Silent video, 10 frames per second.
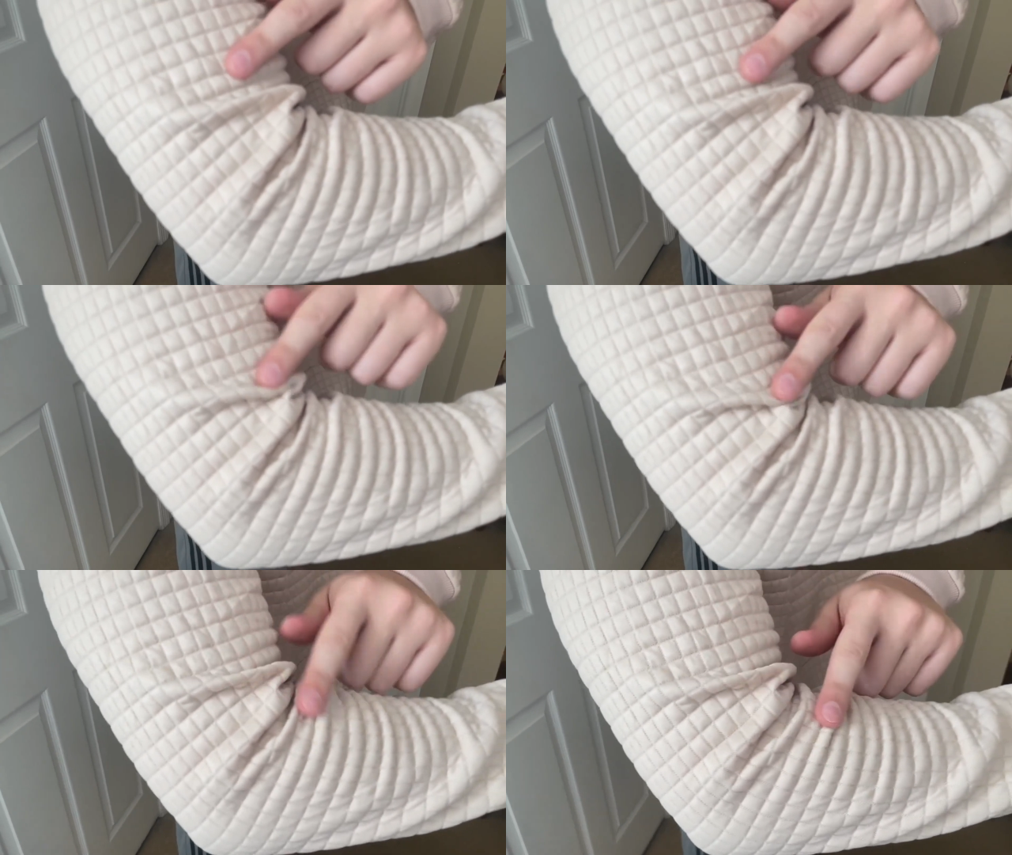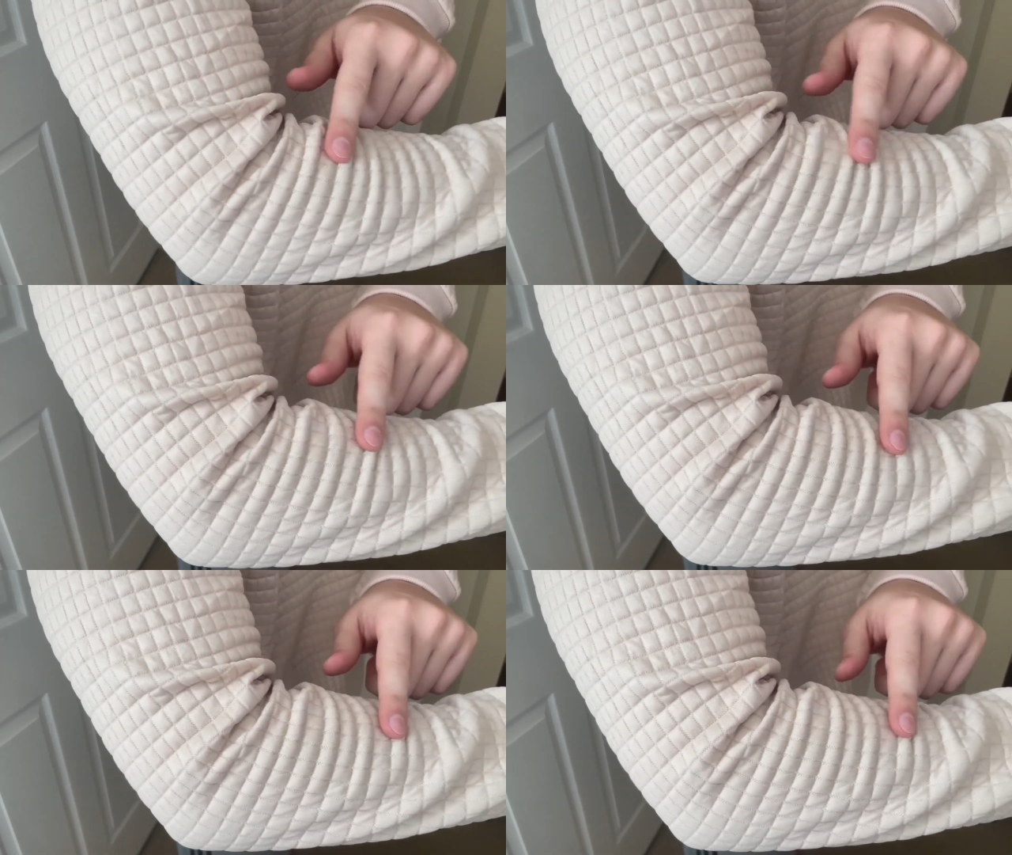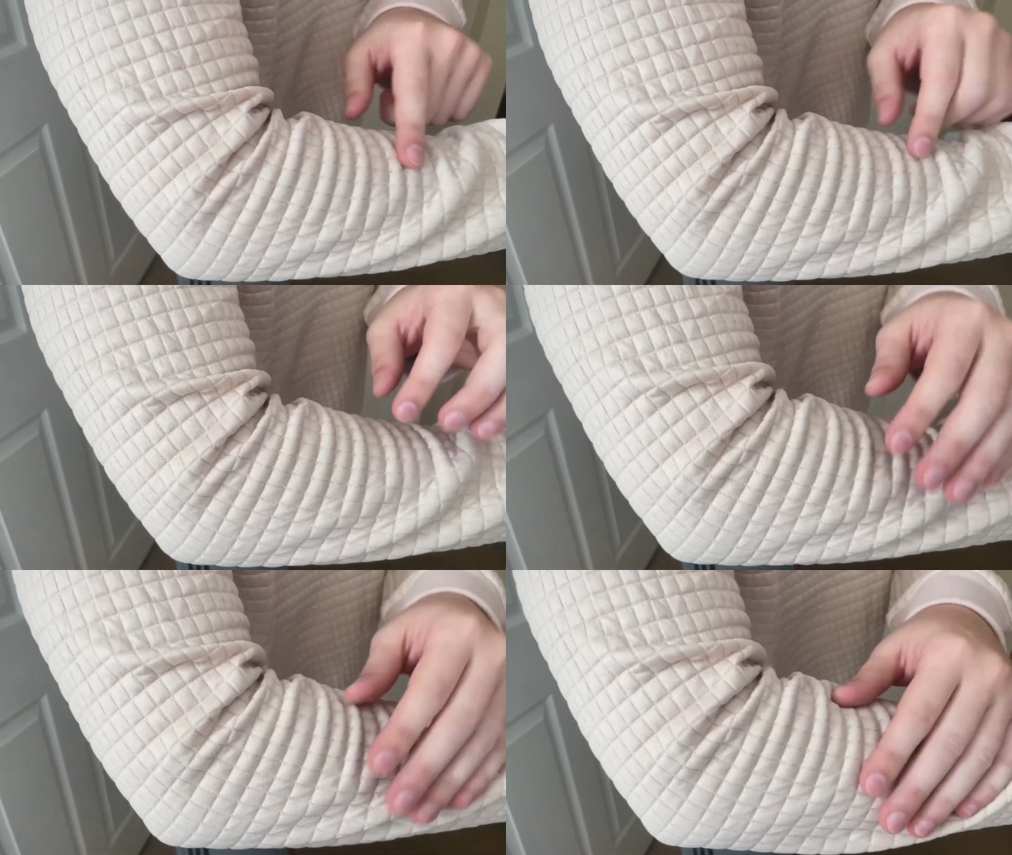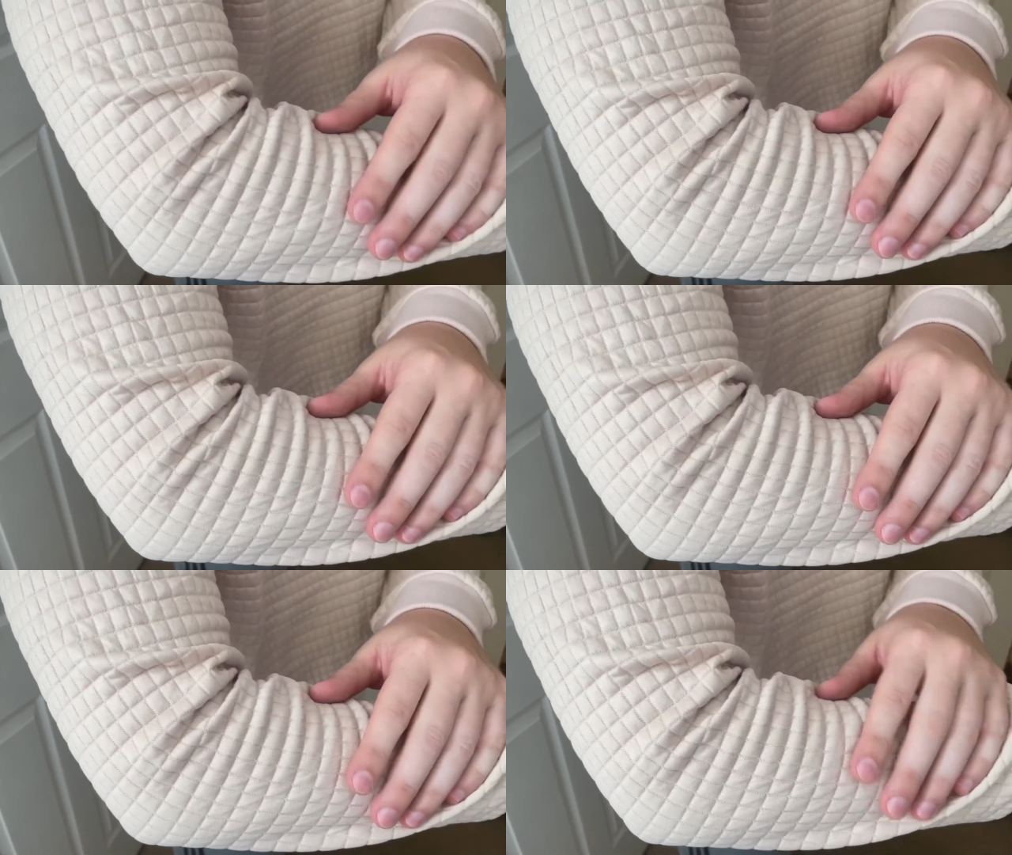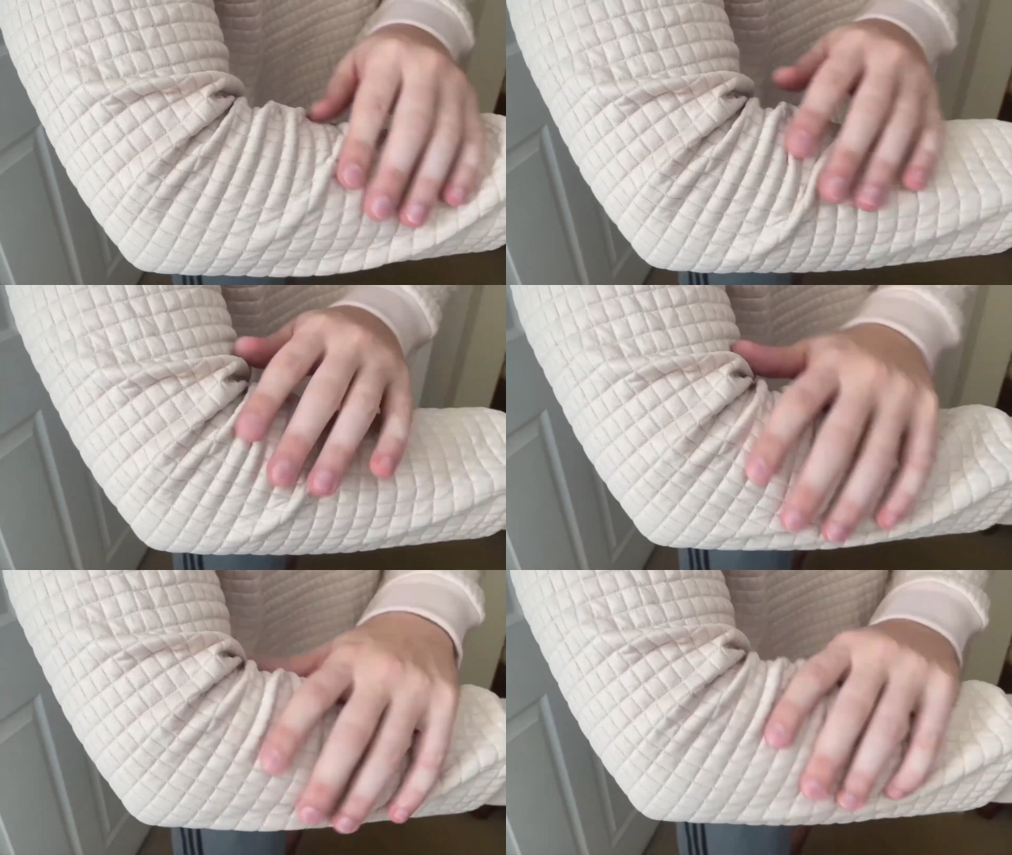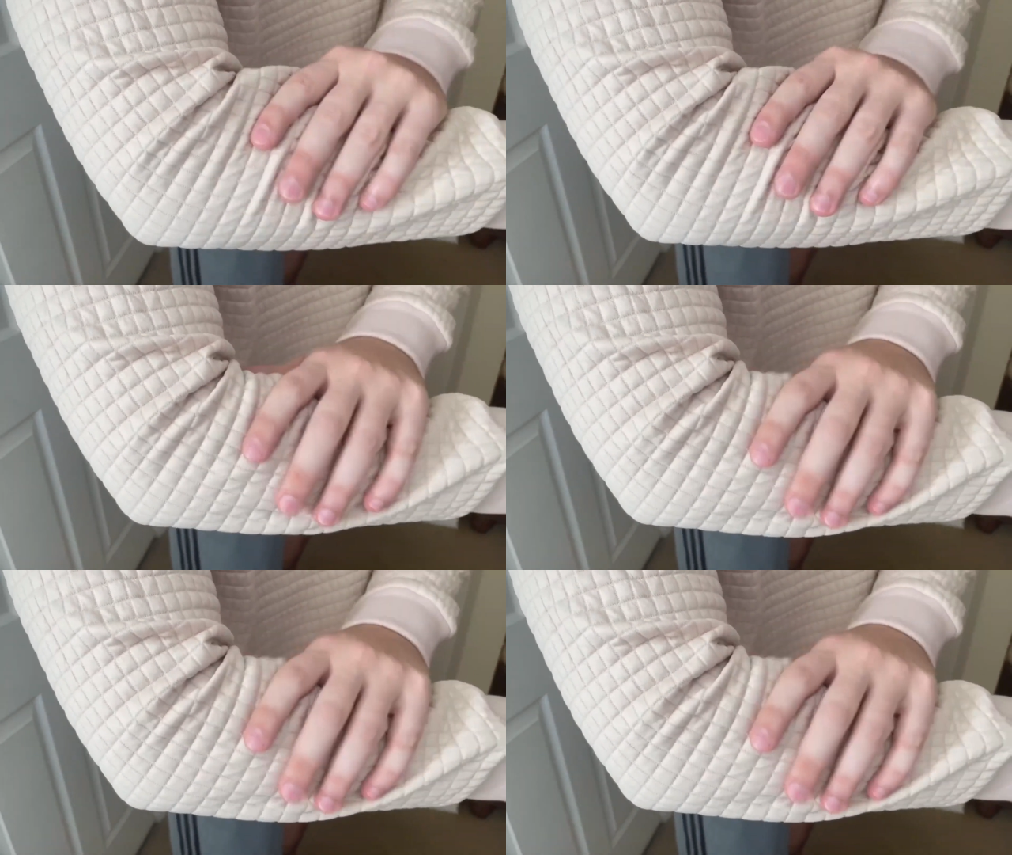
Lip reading: No face is visible, so there are no lips to read.